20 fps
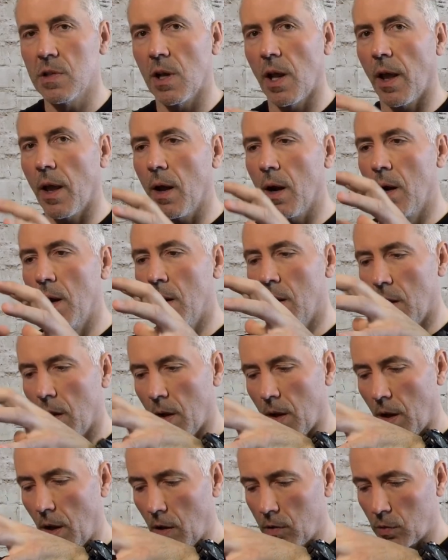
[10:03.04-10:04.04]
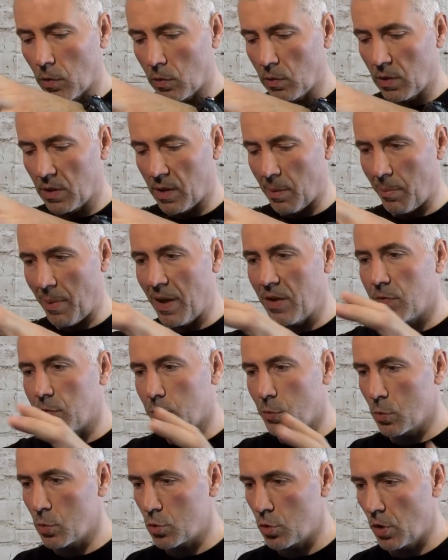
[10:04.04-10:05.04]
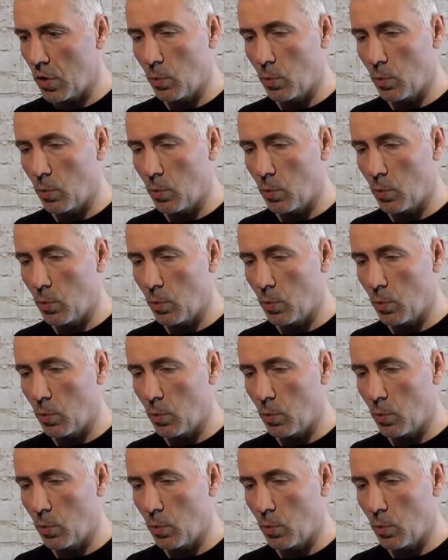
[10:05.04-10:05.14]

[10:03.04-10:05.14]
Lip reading: layer is only the base structure